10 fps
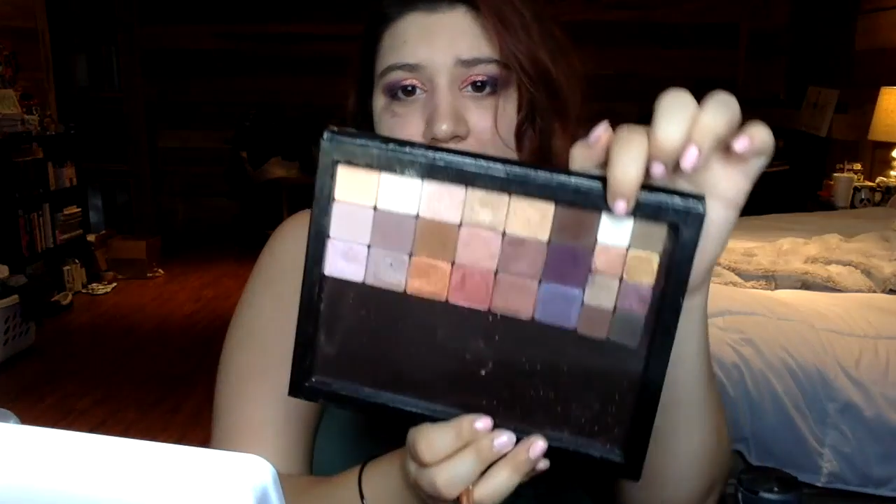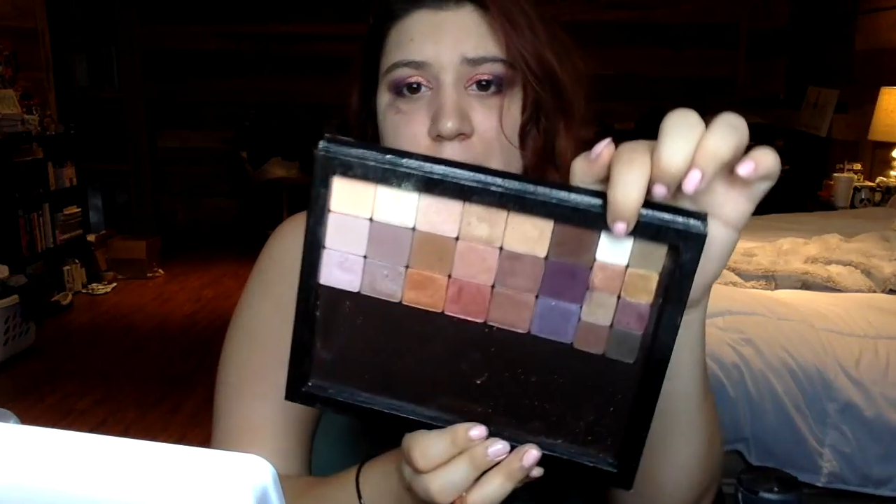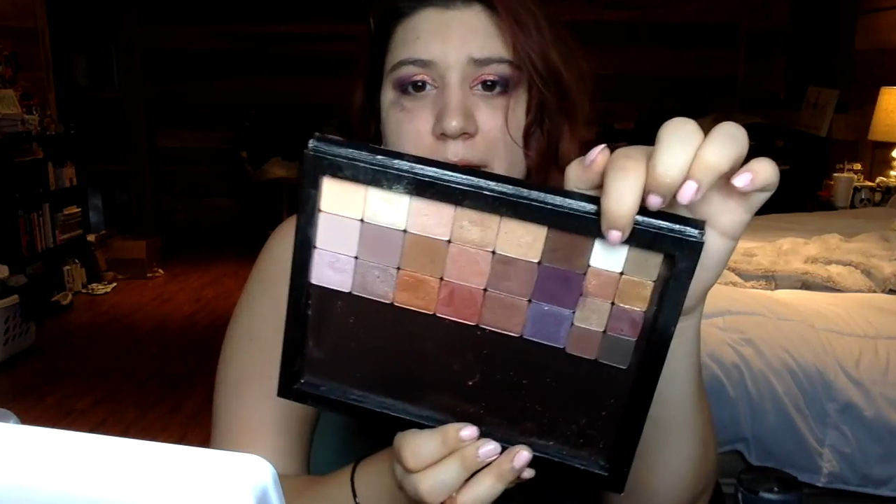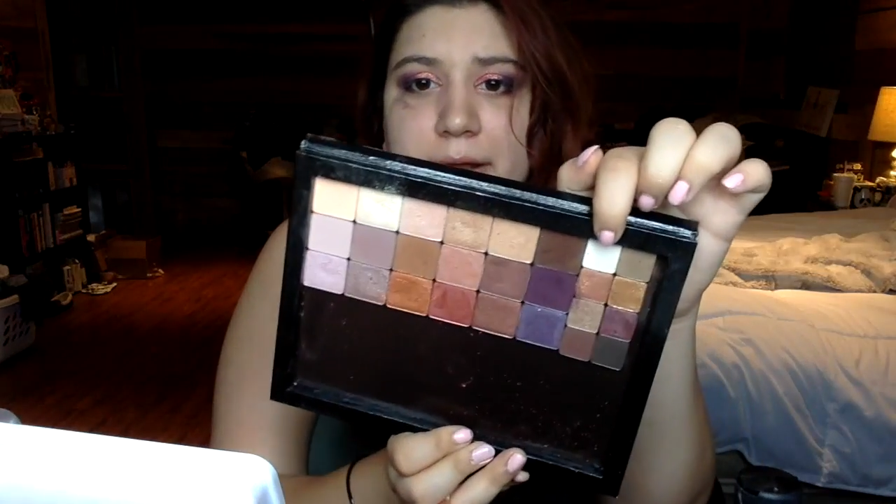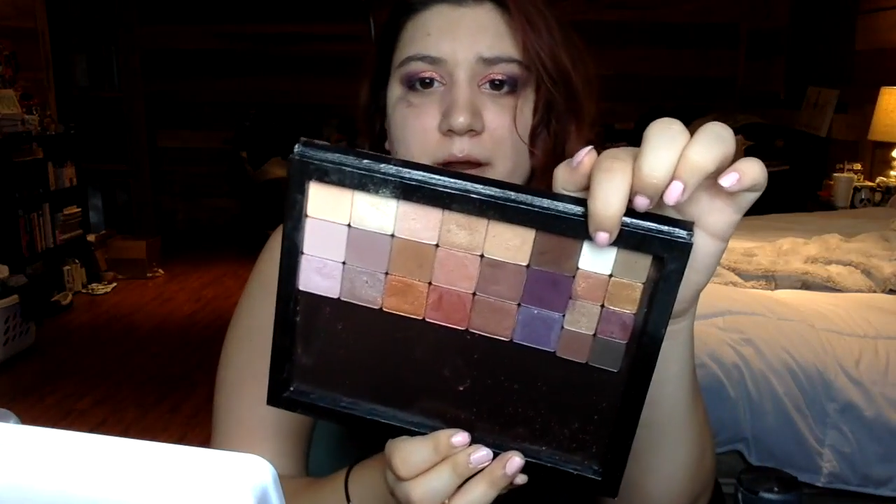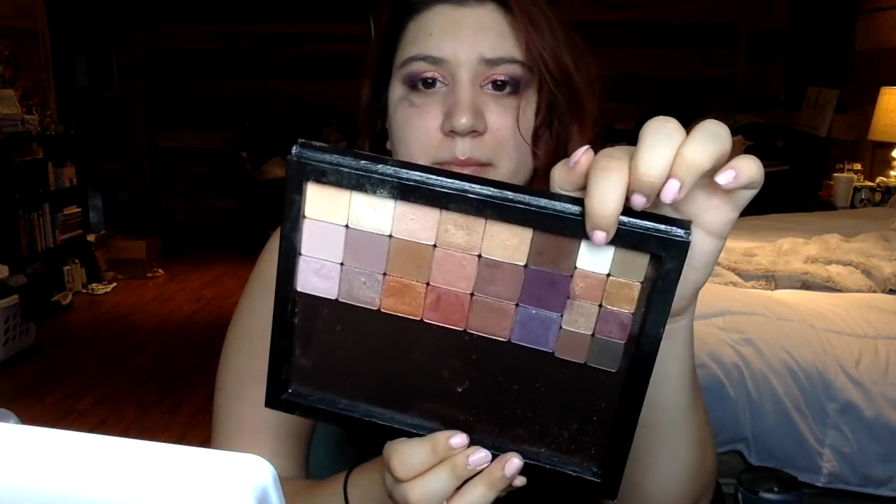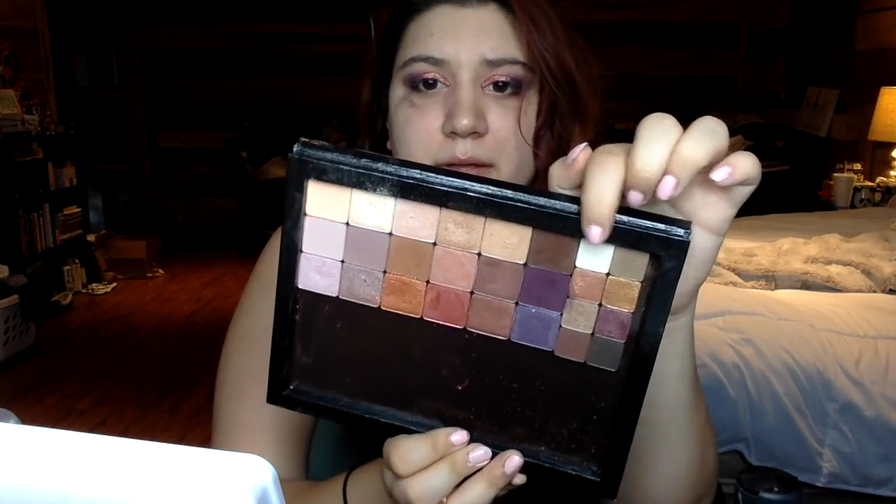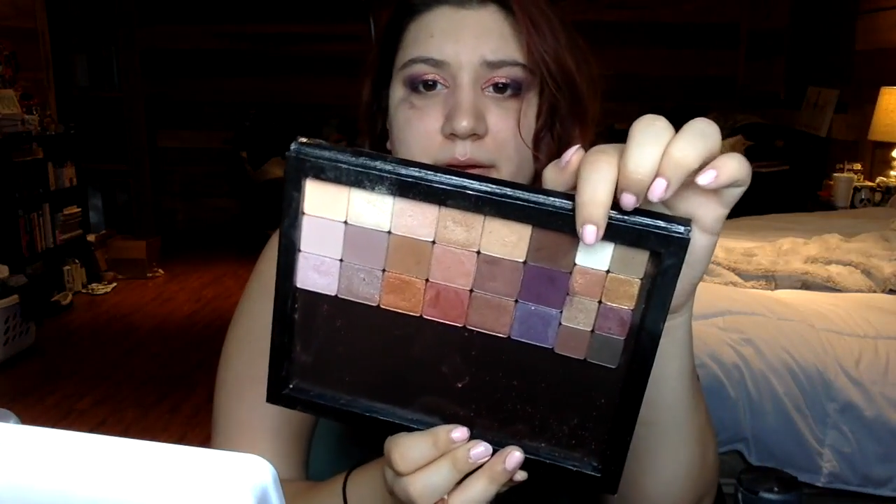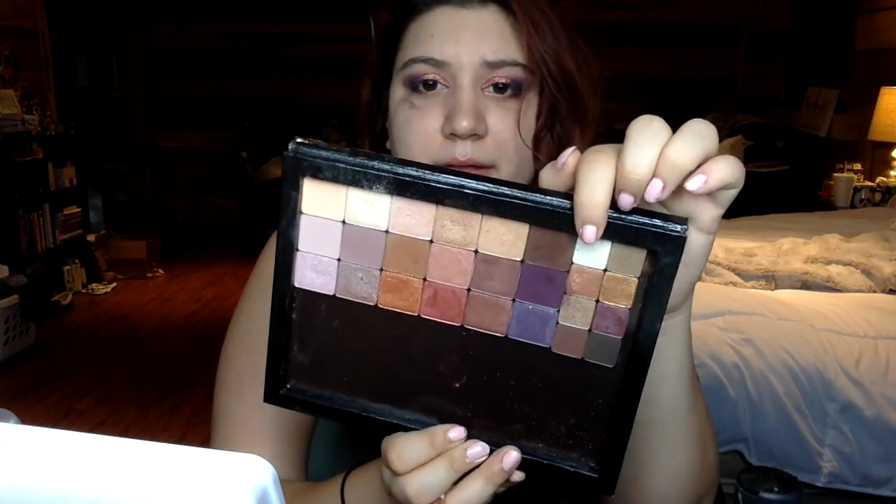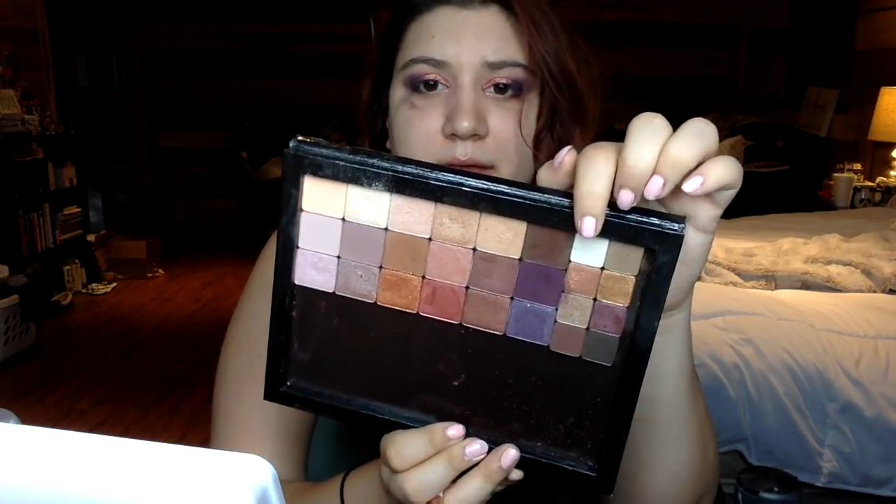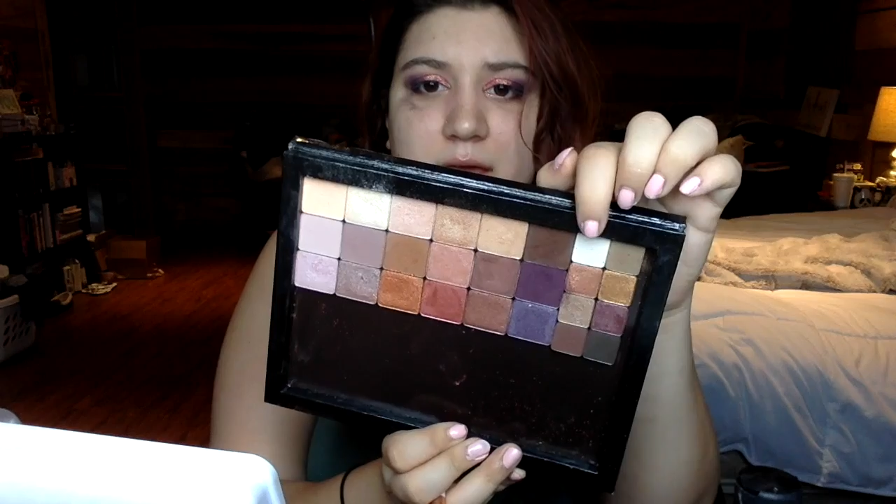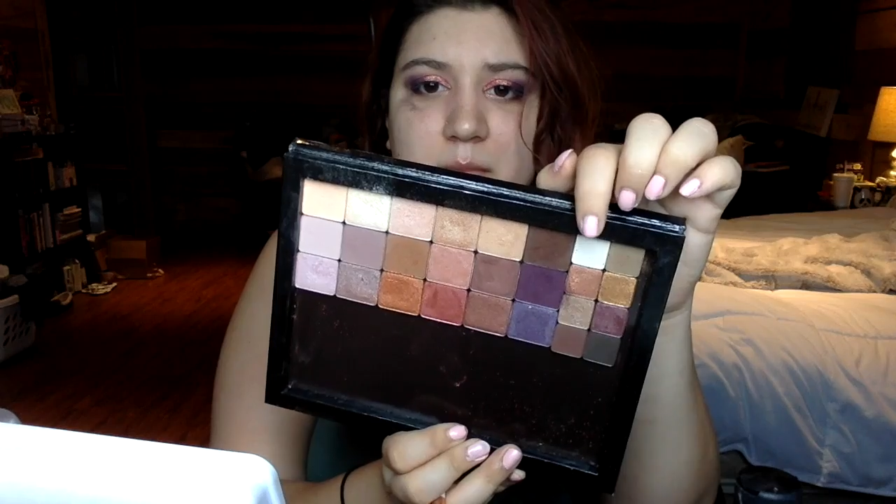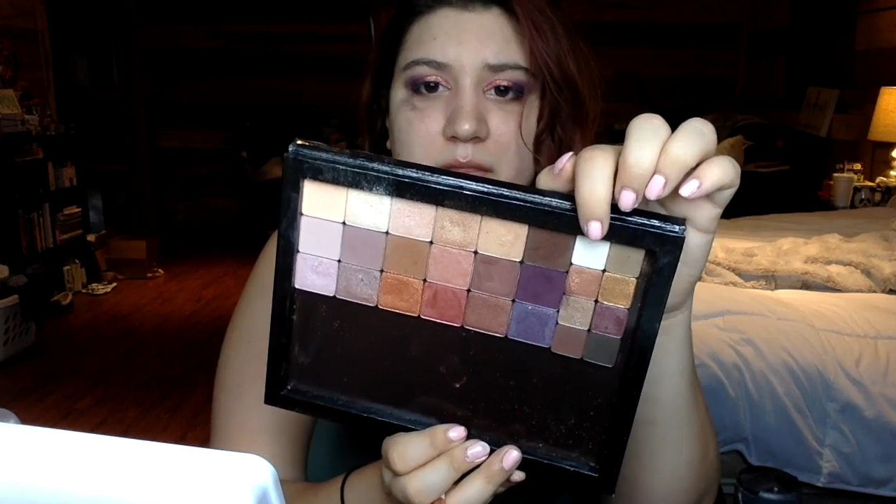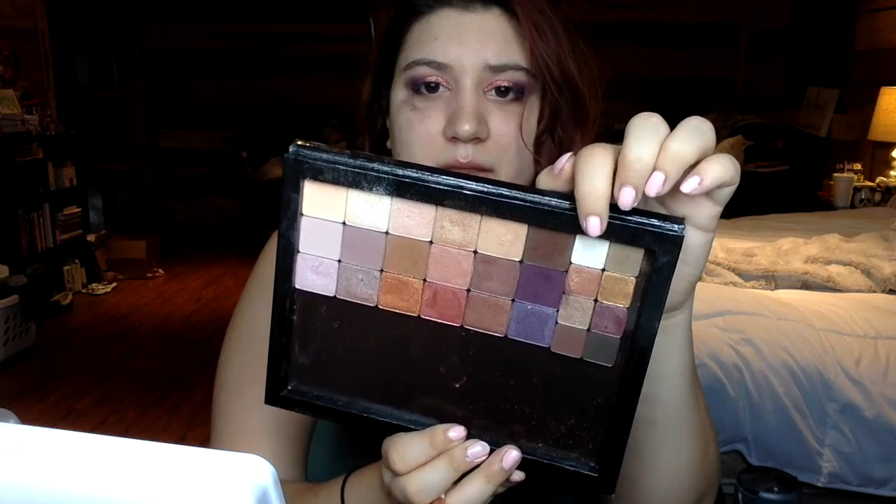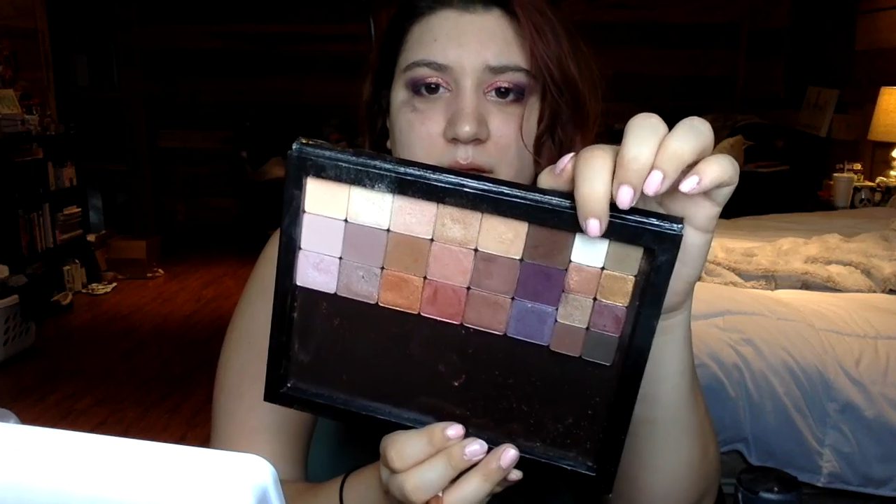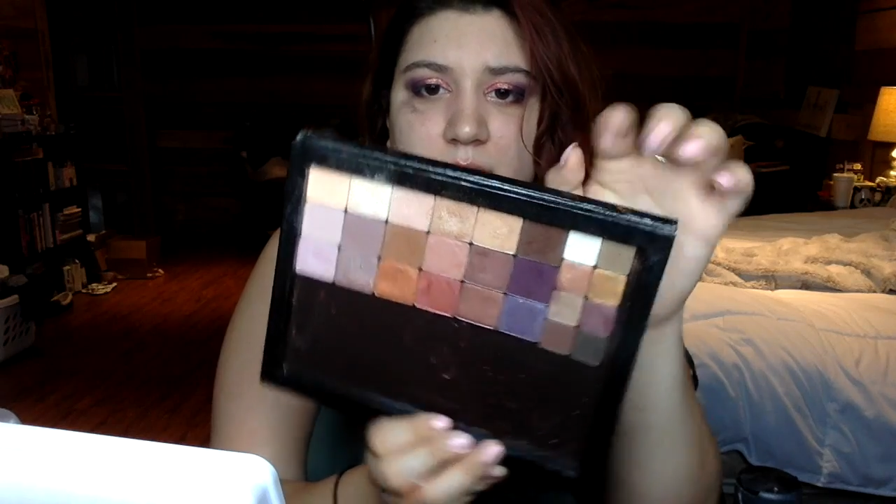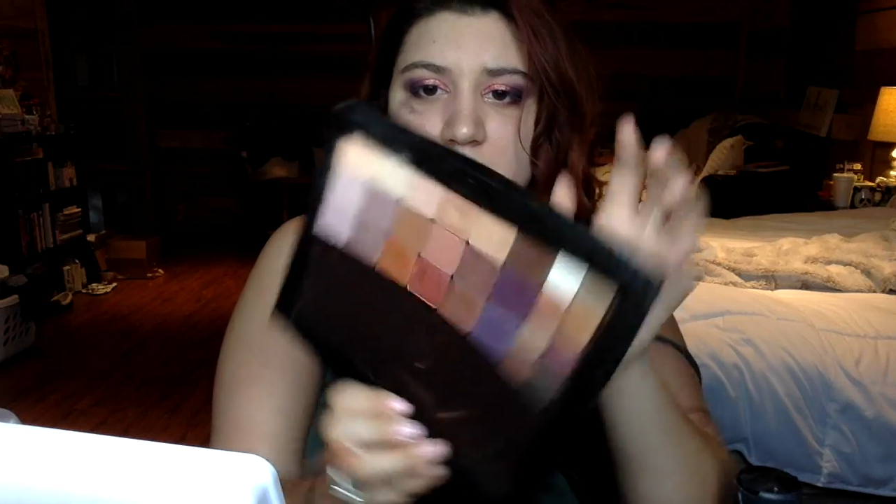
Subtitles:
white up here that came in the